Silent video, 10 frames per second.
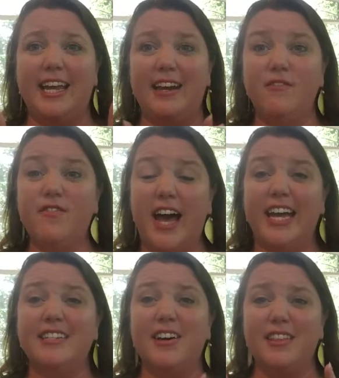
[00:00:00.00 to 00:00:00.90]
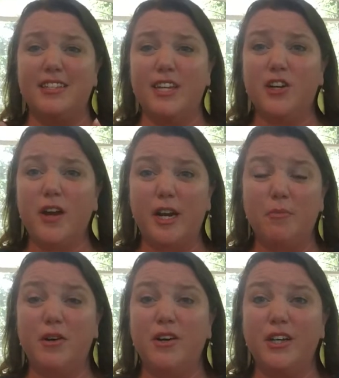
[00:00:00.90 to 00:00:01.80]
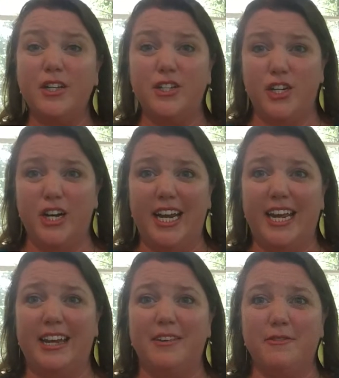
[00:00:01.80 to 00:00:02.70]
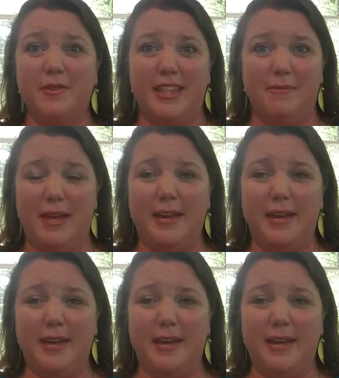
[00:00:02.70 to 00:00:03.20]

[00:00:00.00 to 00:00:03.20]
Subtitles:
invite on this incredible journey with me?